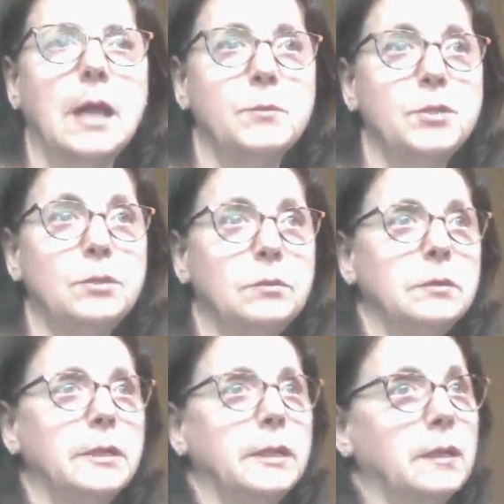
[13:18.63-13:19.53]

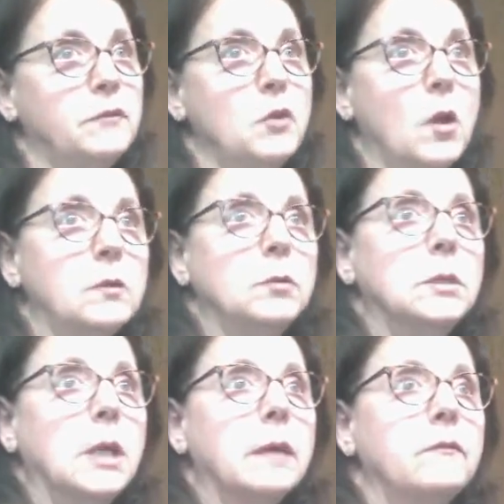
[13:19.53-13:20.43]
Absolutely. I've talked to a
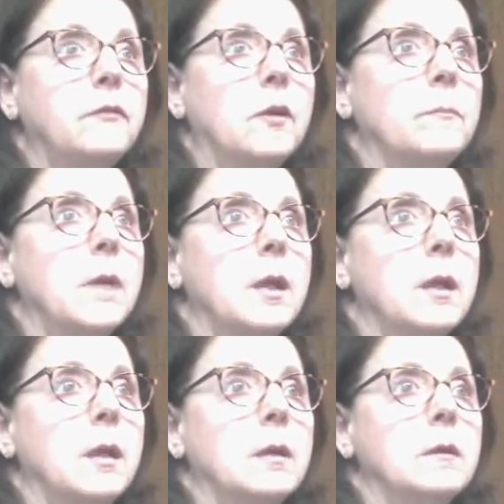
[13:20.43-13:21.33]
lot of
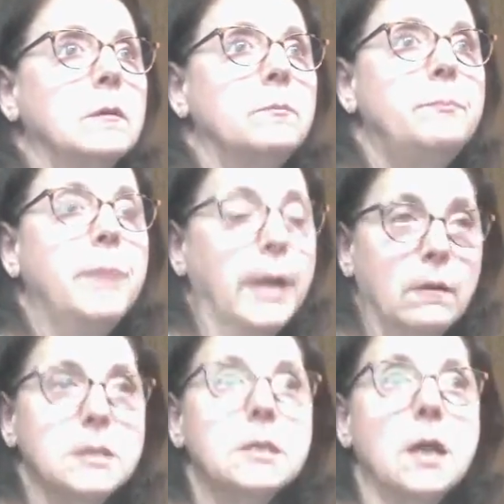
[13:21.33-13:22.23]

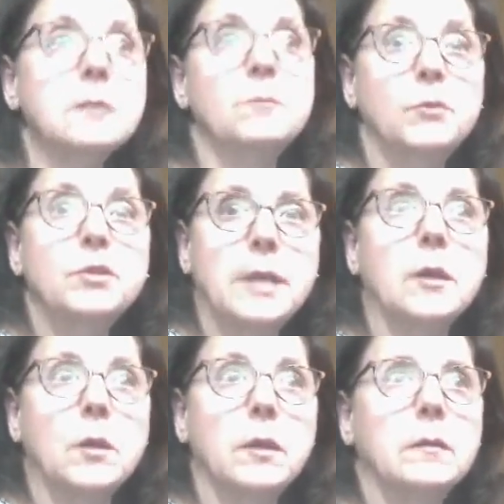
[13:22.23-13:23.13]
parents, customers that
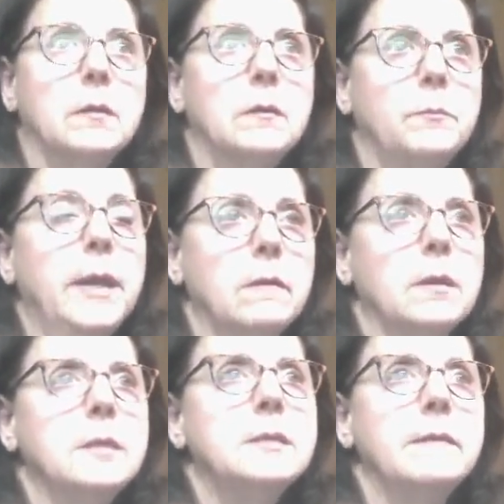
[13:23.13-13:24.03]
are
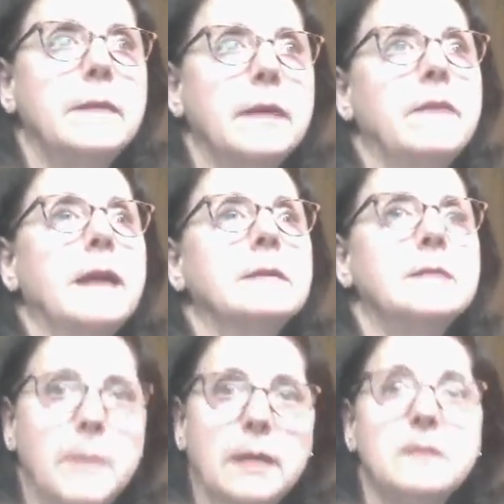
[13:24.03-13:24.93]
parents, and they've asked
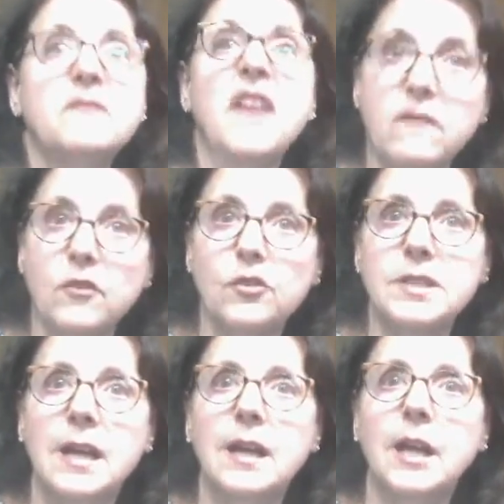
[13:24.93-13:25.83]
me as
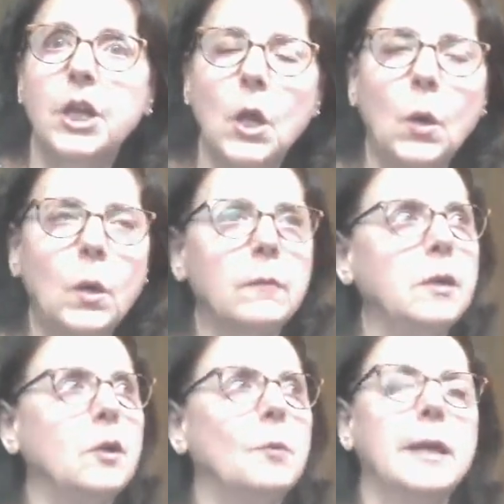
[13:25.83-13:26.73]
favors.
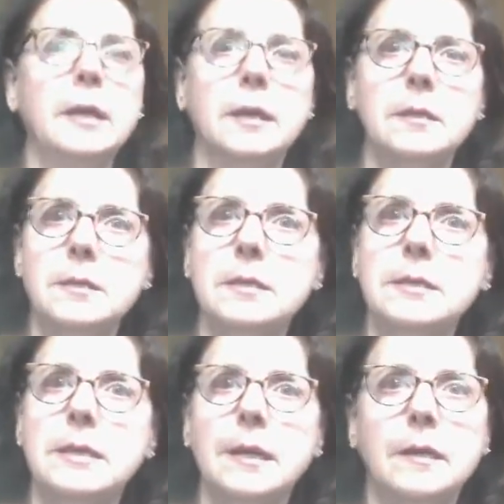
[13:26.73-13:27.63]
My kid's in his
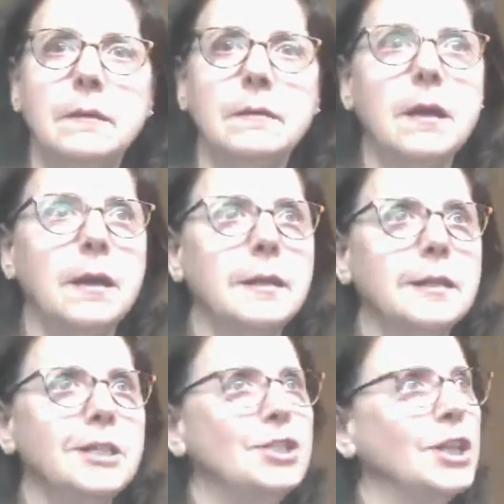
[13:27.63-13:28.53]
second year of
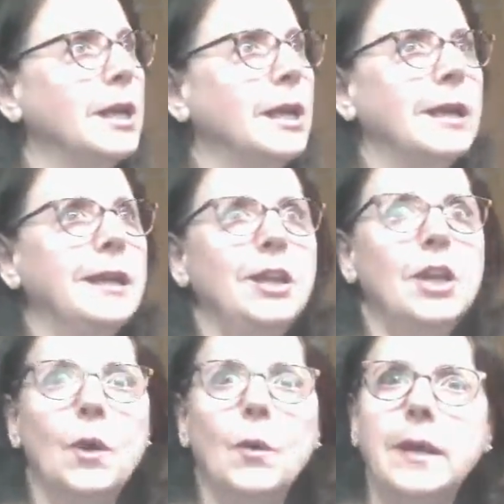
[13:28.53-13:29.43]
college.
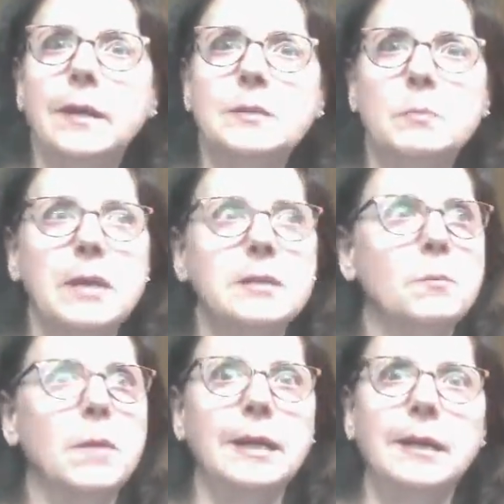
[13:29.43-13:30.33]
He spends
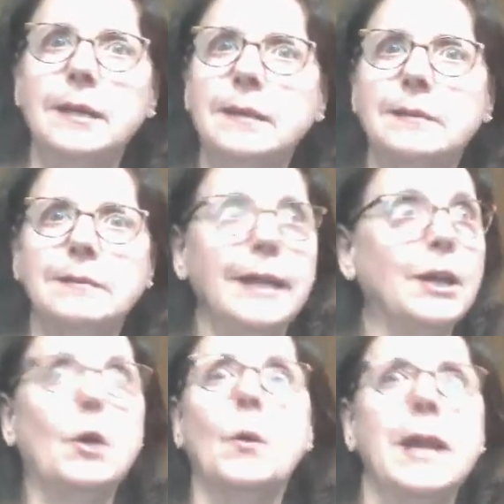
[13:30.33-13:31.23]
money like
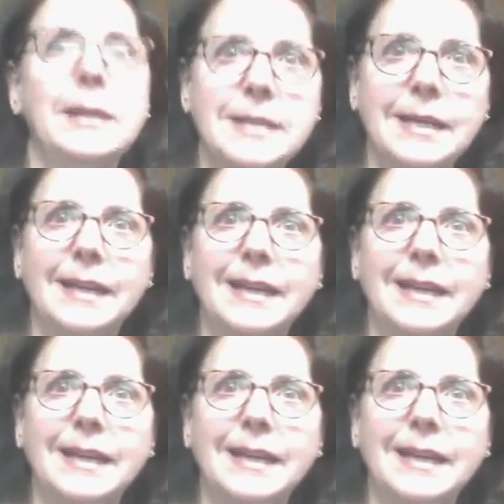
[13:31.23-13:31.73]
crazy.